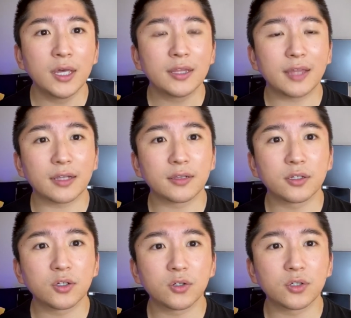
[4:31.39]
that
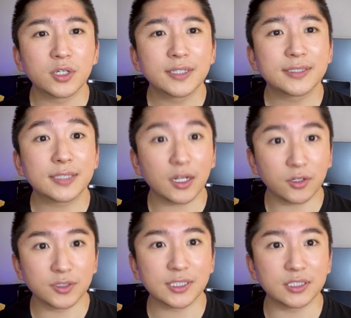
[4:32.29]
little
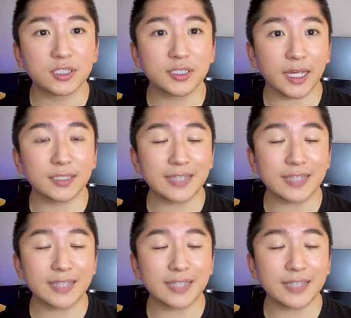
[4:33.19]
subtleties change